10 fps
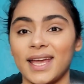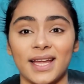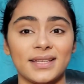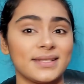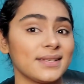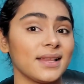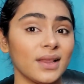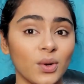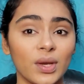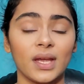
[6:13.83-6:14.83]
It's
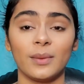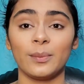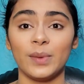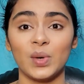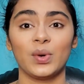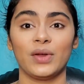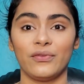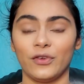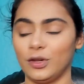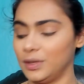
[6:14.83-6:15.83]
looking
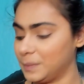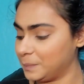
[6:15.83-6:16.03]
beautiful.